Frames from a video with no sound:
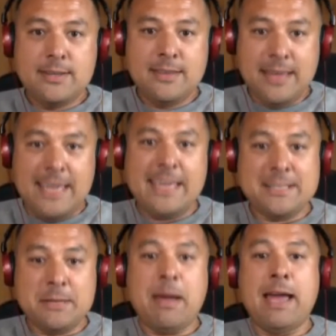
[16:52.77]
that he
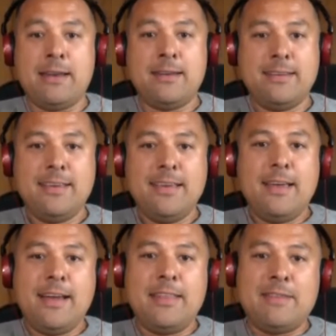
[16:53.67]
is a man.
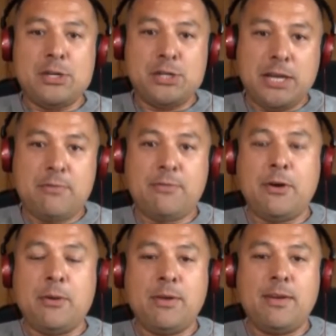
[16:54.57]
And they've actually
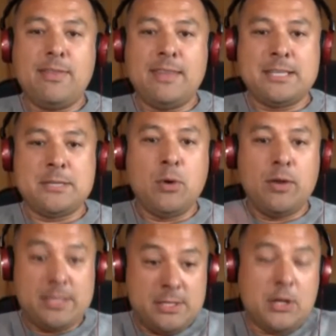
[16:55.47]
confirmed that this
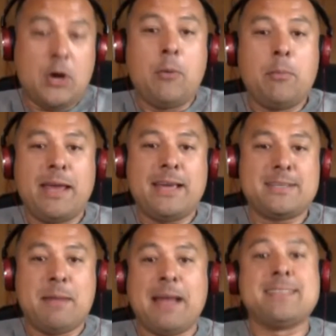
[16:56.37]
is a
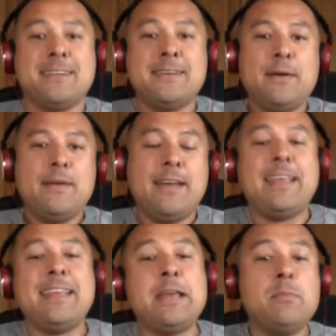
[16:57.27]
complex matter and
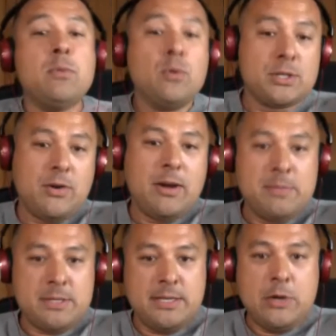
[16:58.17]
they need more
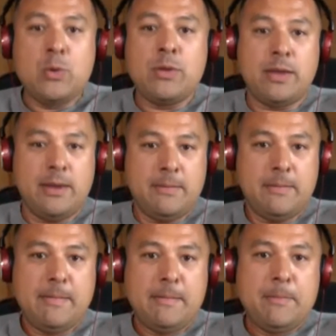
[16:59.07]
time to deal with it.
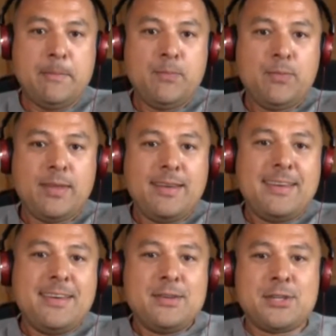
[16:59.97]

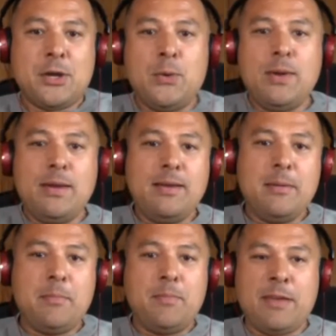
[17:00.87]
So
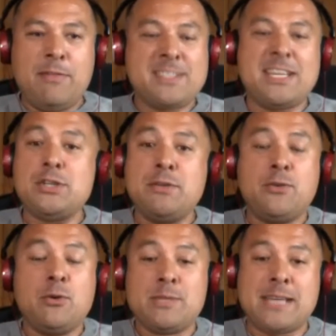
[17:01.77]
they've essentially
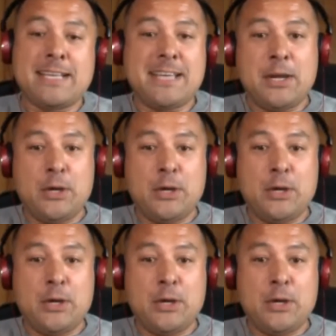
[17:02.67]
formed tacit